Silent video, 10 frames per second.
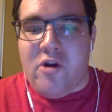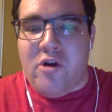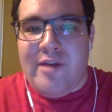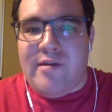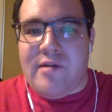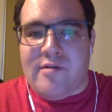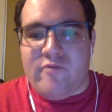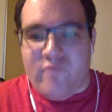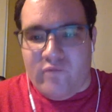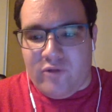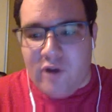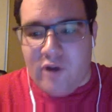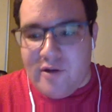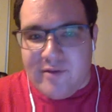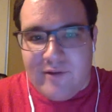He's also
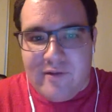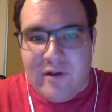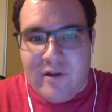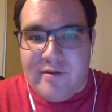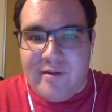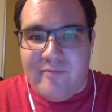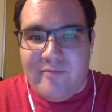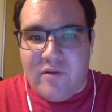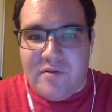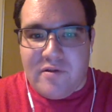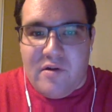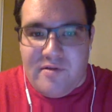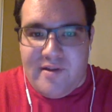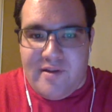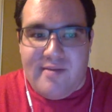lives close to
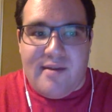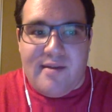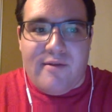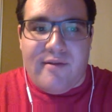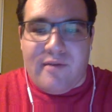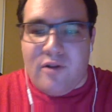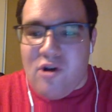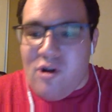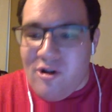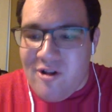DC, so he's a local.